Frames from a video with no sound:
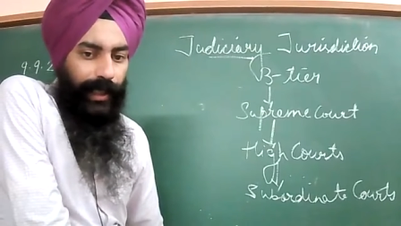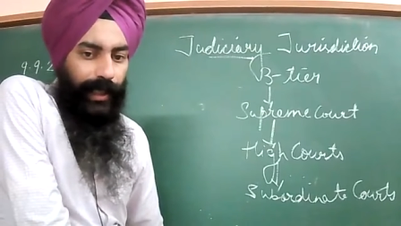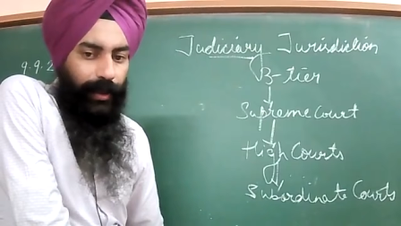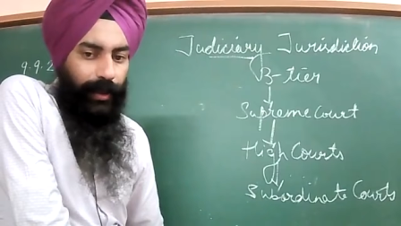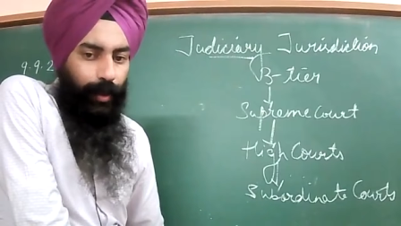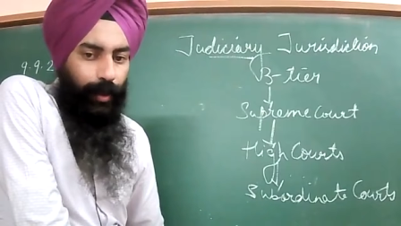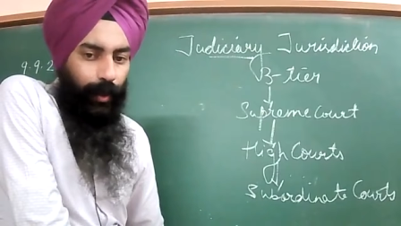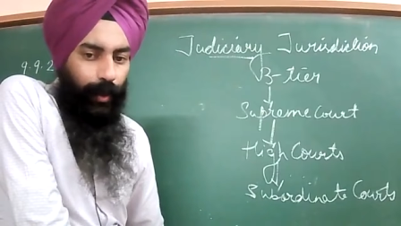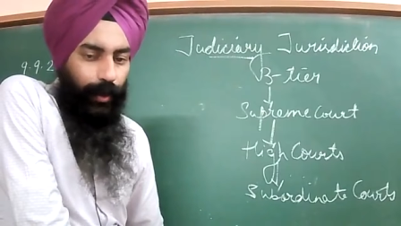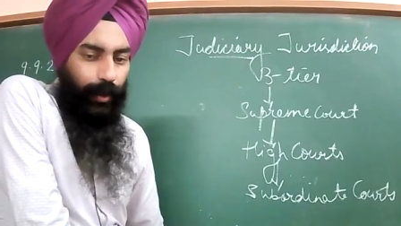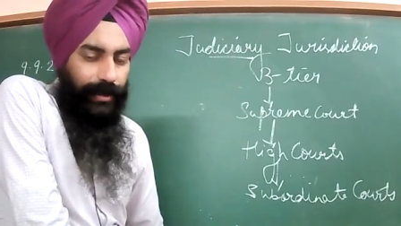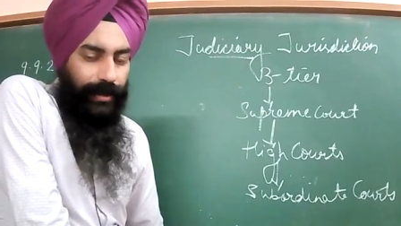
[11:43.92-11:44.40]

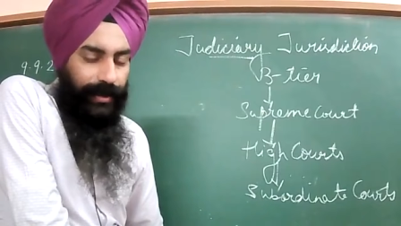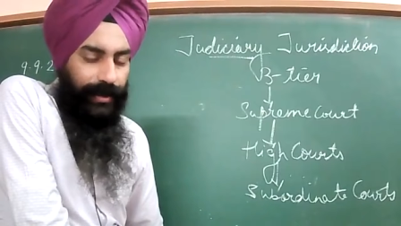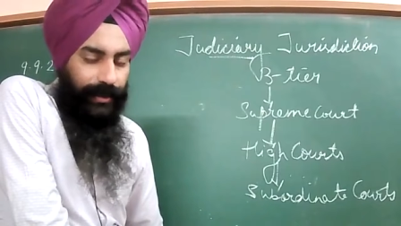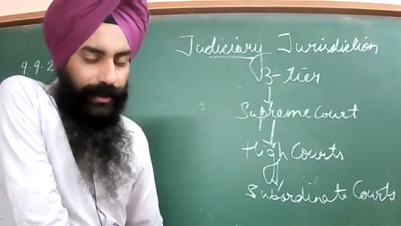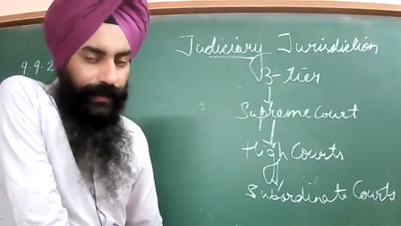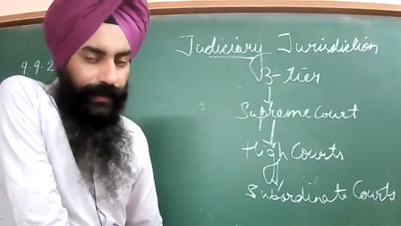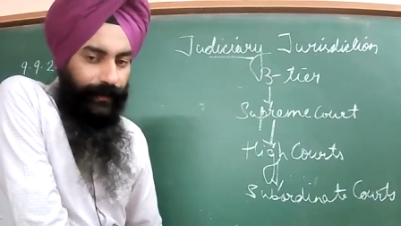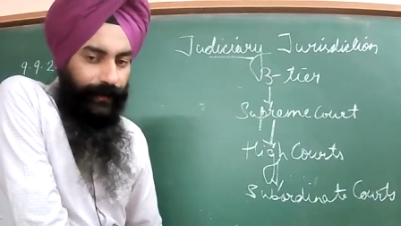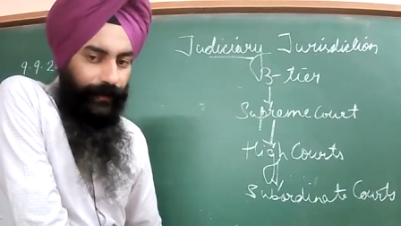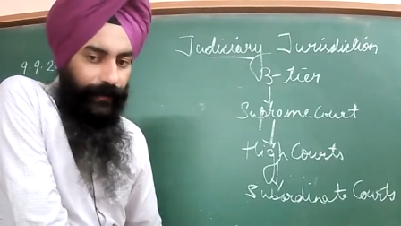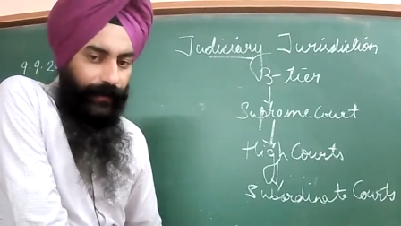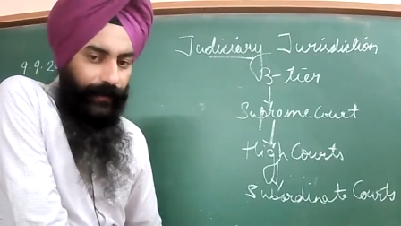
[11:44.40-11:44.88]
courts.
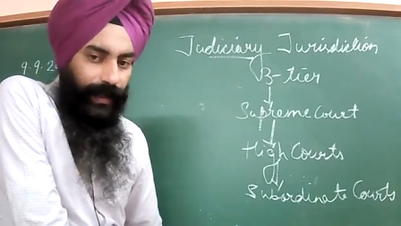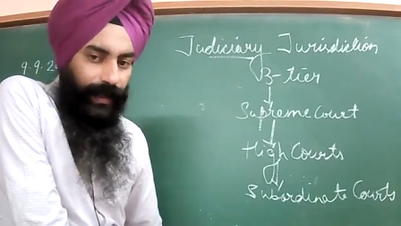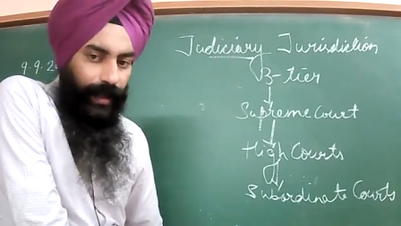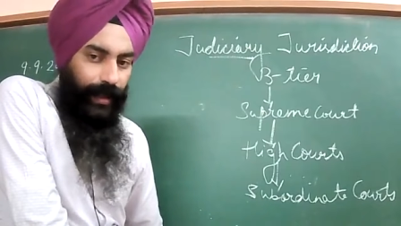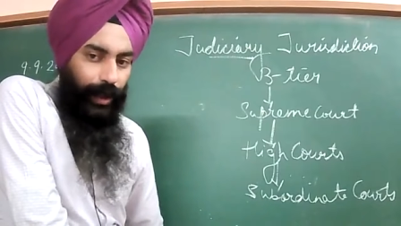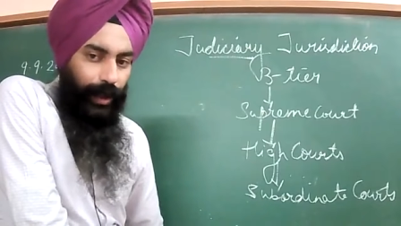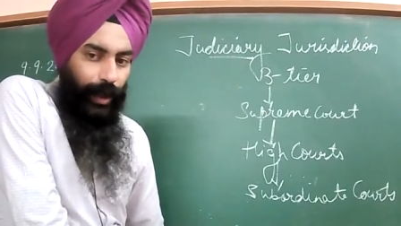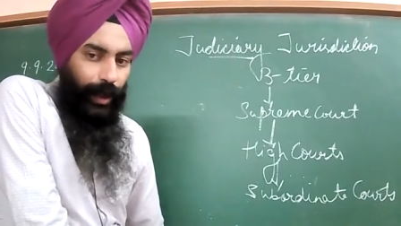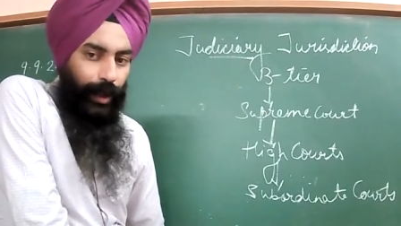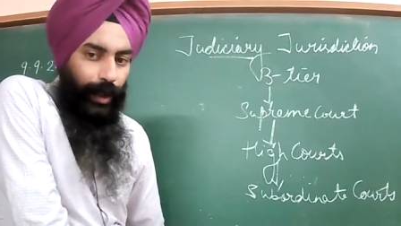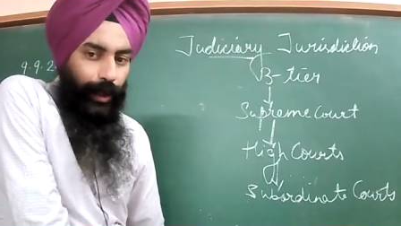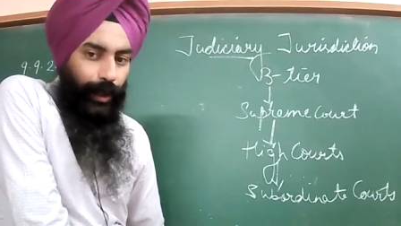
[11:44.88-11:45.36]

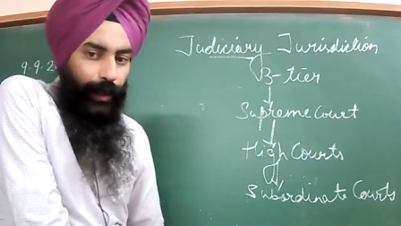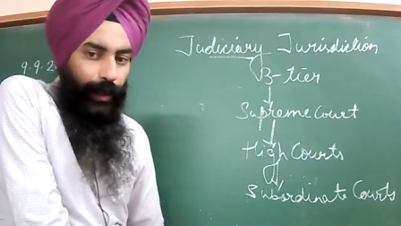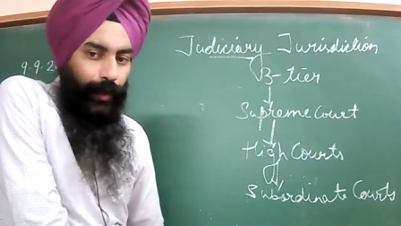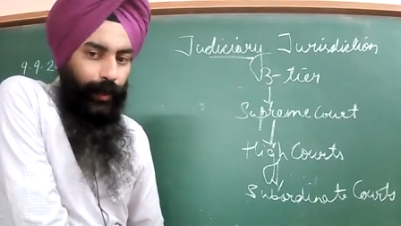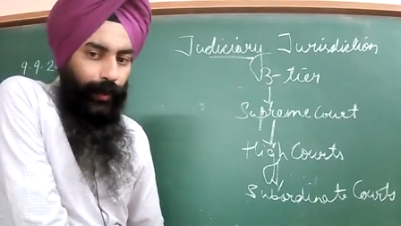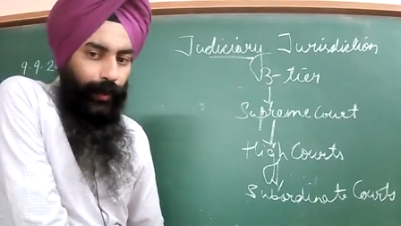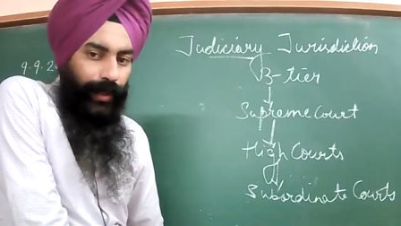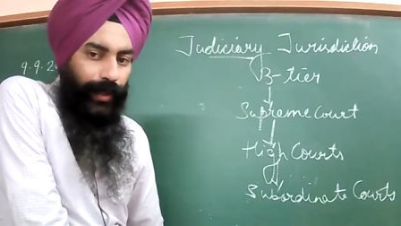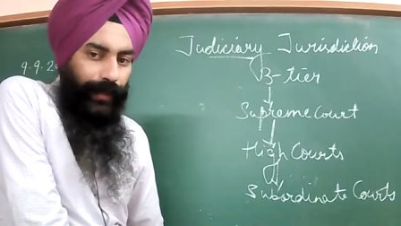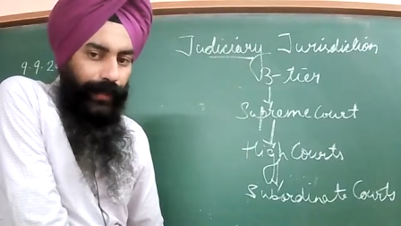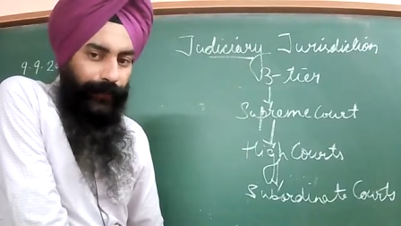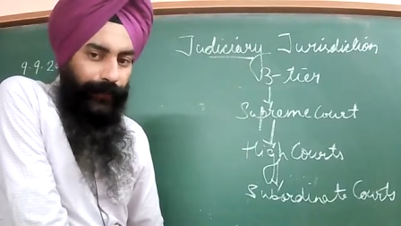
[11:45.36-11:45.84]

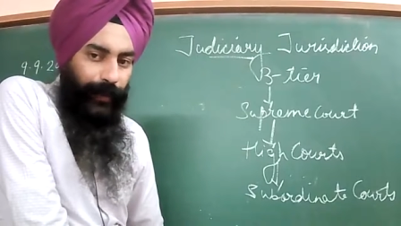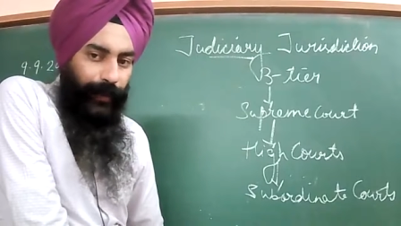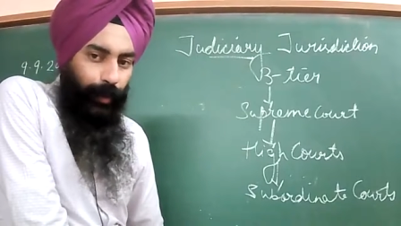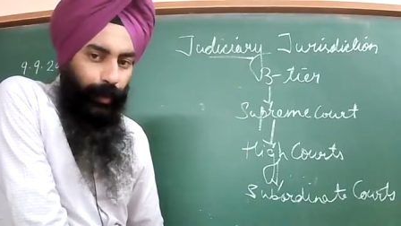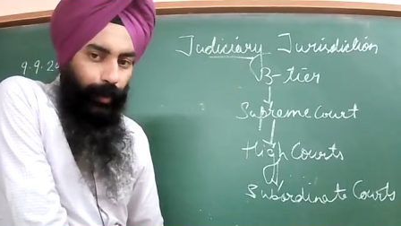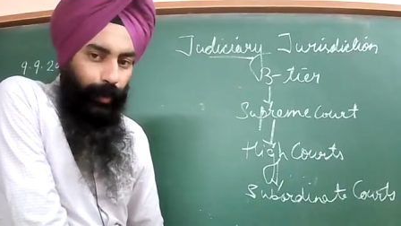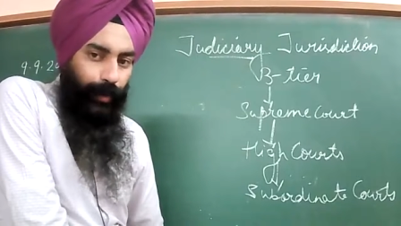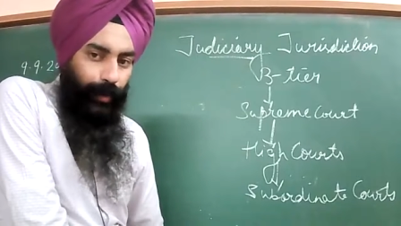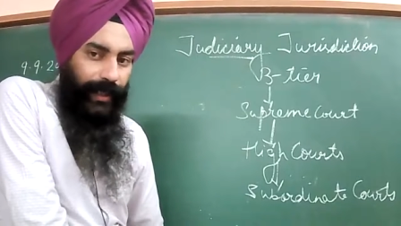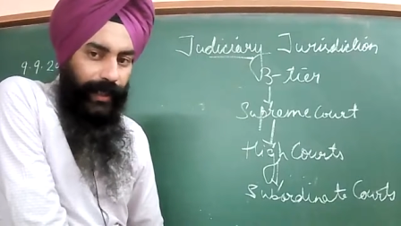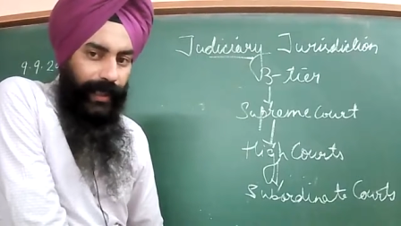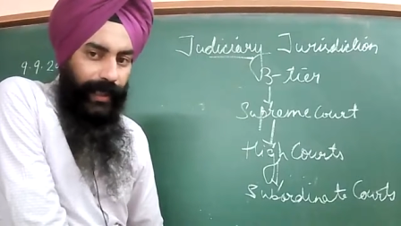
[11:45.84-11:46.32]
To
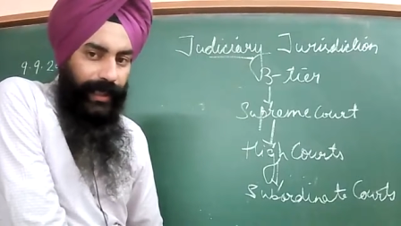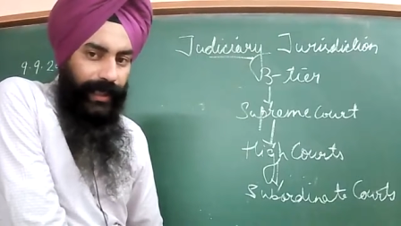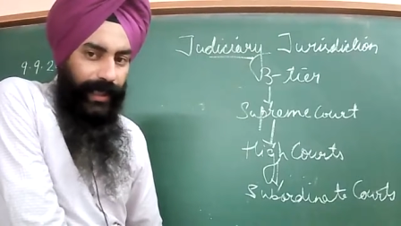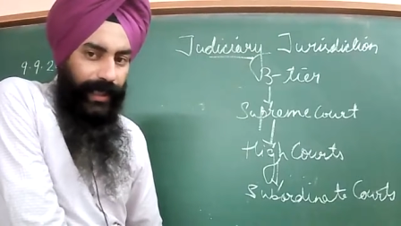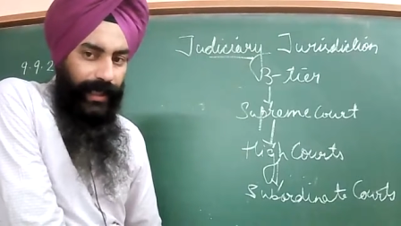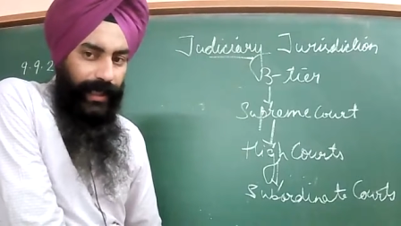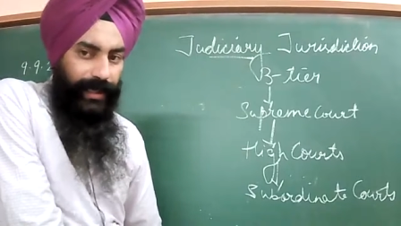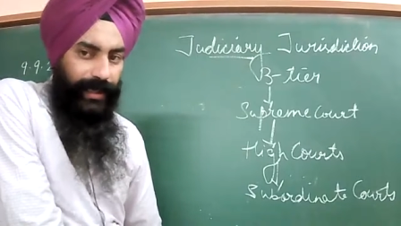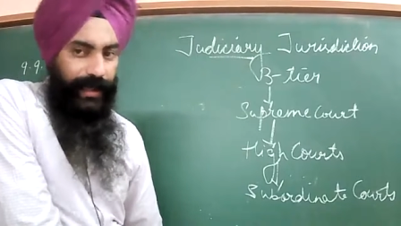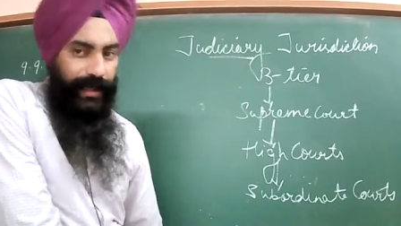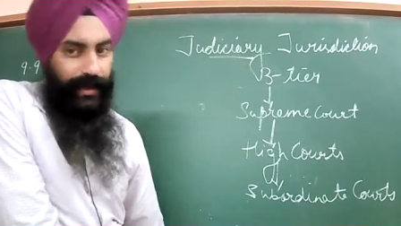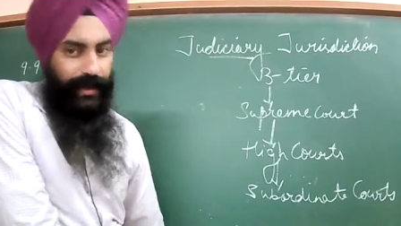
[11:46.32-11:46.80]
review the
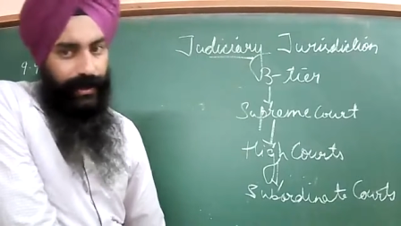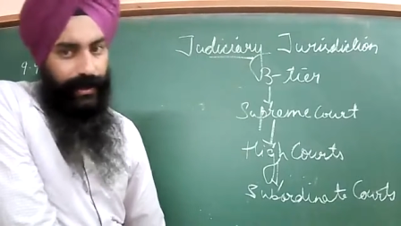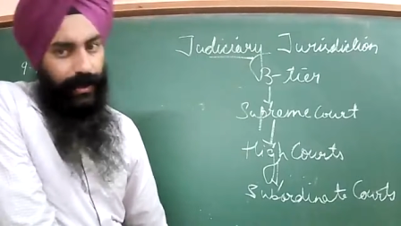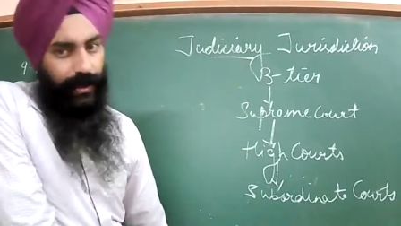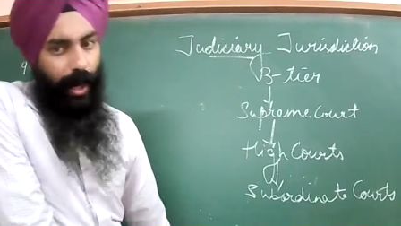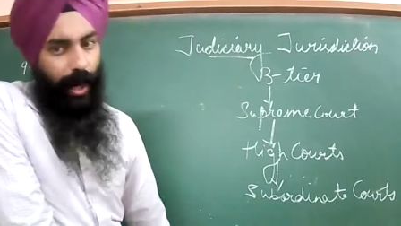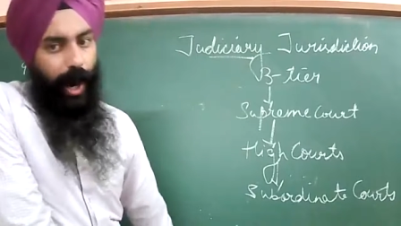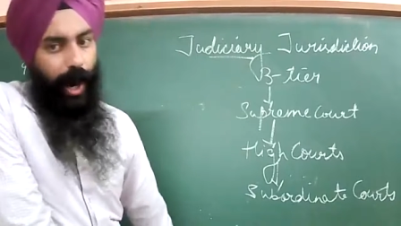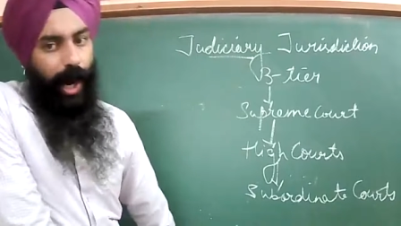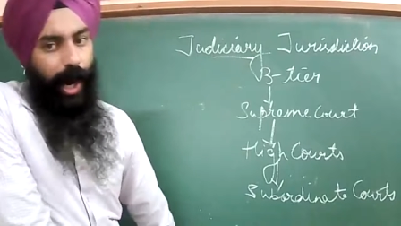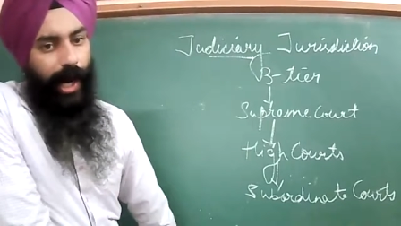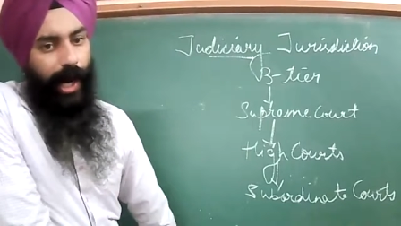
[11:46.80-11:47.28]
cases
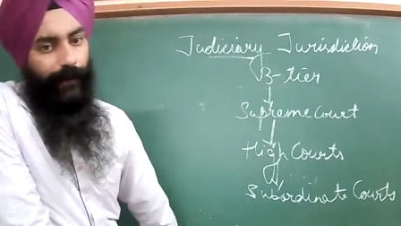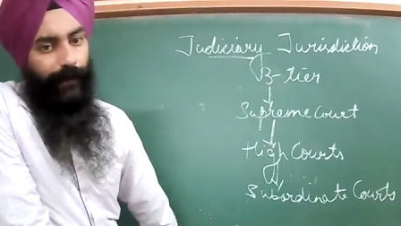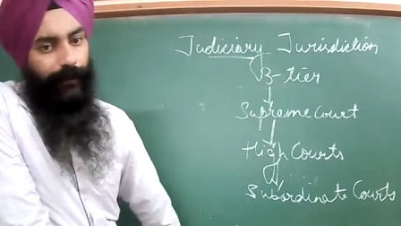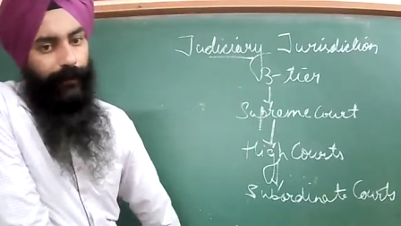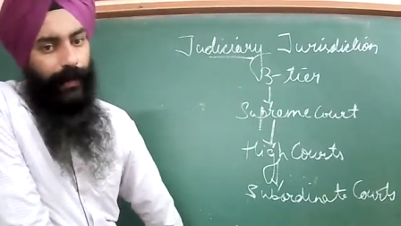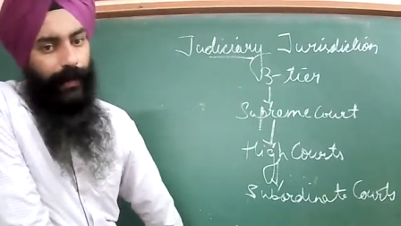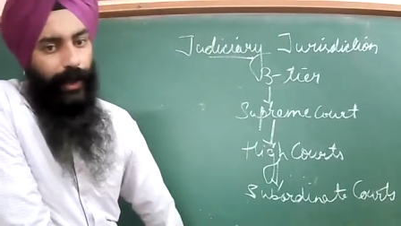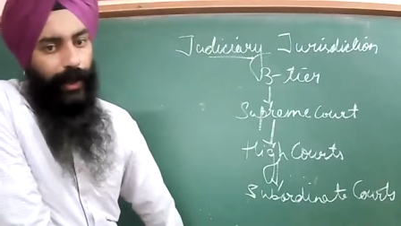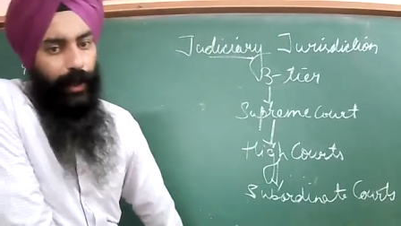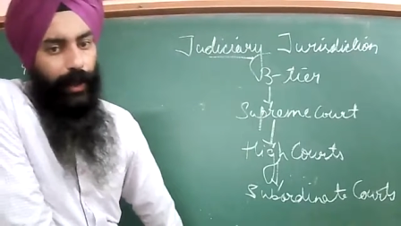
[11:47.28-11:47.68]
of